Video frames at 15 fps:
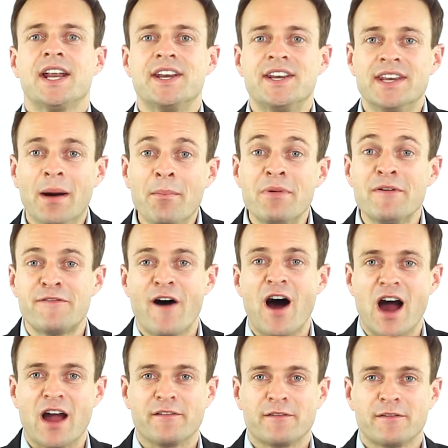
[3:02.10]
Number
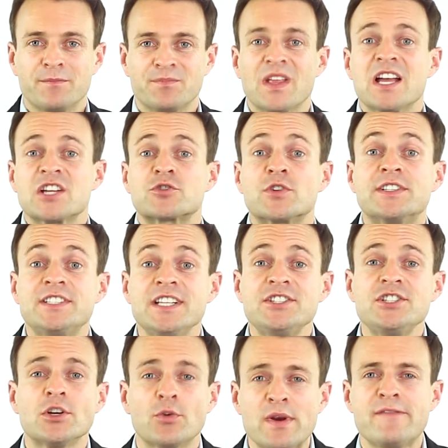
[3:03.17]
5,
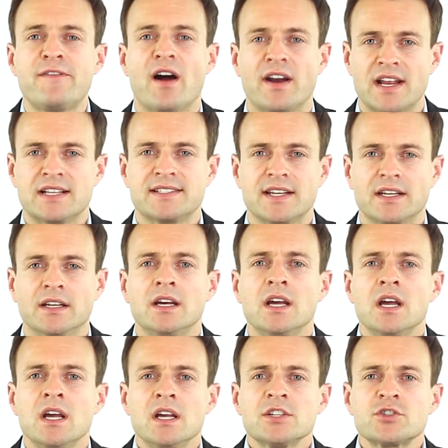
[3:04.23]
strategic refinancing.
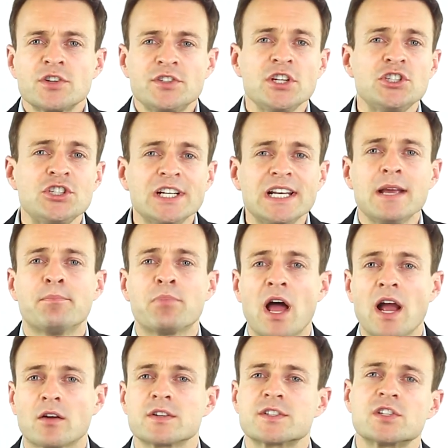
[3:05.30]
Strategically
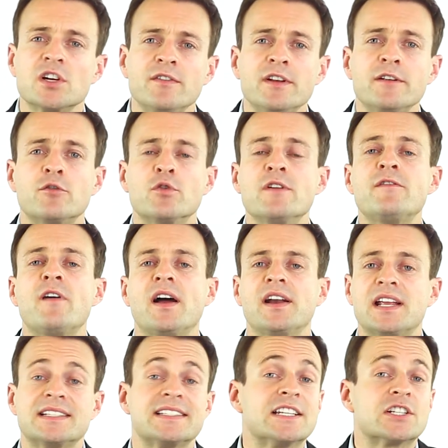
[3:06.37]
apply conservative
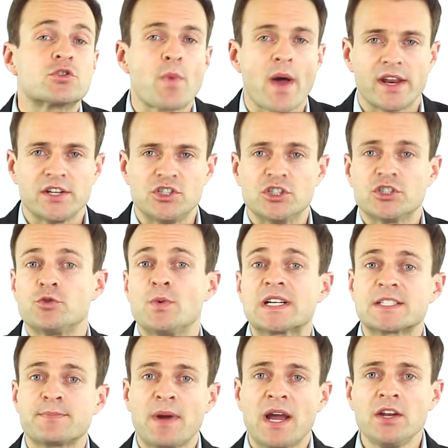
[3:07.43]
refinancing strategies to
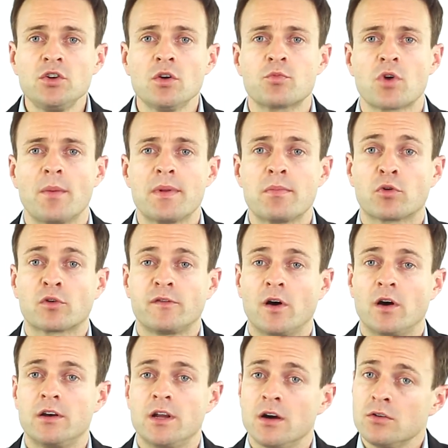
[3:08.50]
expand your property
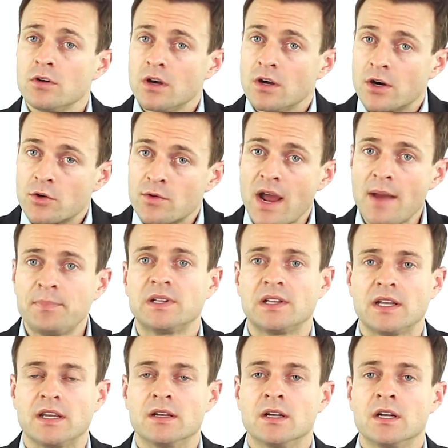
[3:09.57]
portfolio
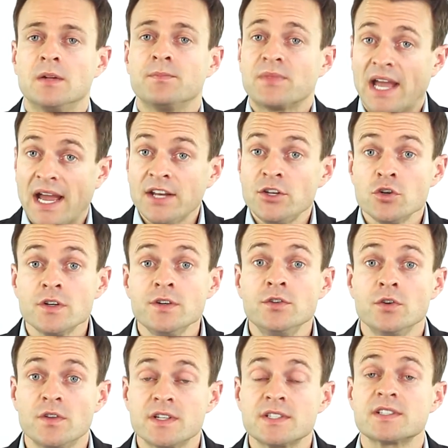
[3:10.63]
rapidly, and you can
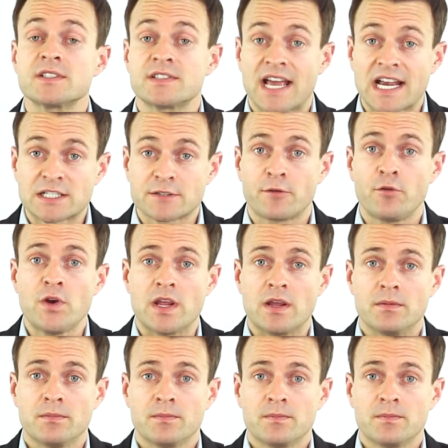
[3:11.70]
do this tax-free.